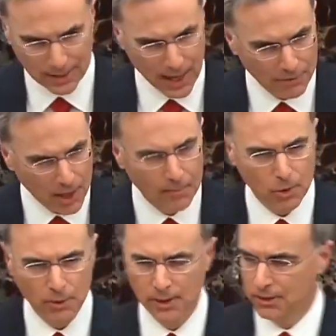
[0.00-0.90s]
I've come
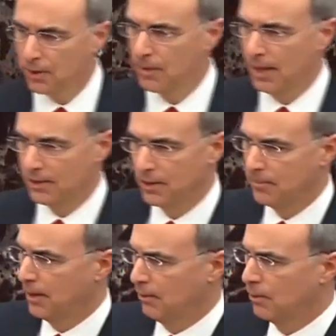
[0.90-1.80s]
to a determination
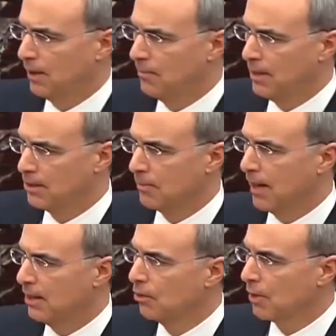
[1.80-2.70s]
about what he means by
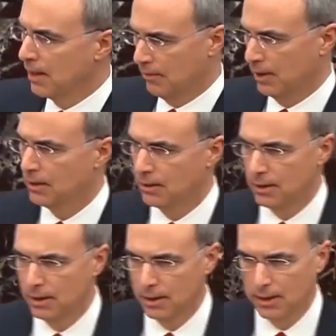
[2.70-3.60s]
irrelevant.
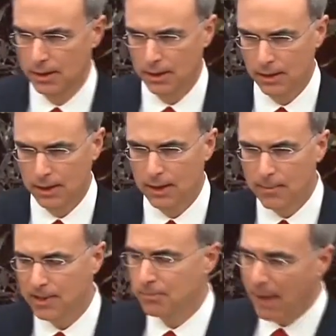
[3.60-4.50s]
He
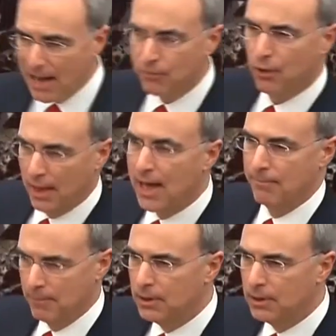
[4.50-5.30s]
means bad for them,